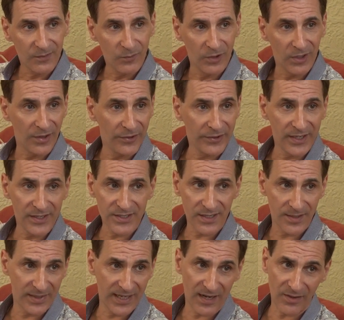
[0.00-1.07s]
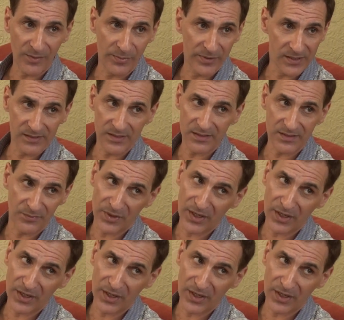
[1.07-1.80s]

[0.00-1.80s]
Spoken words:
where other kids coming out of the prison system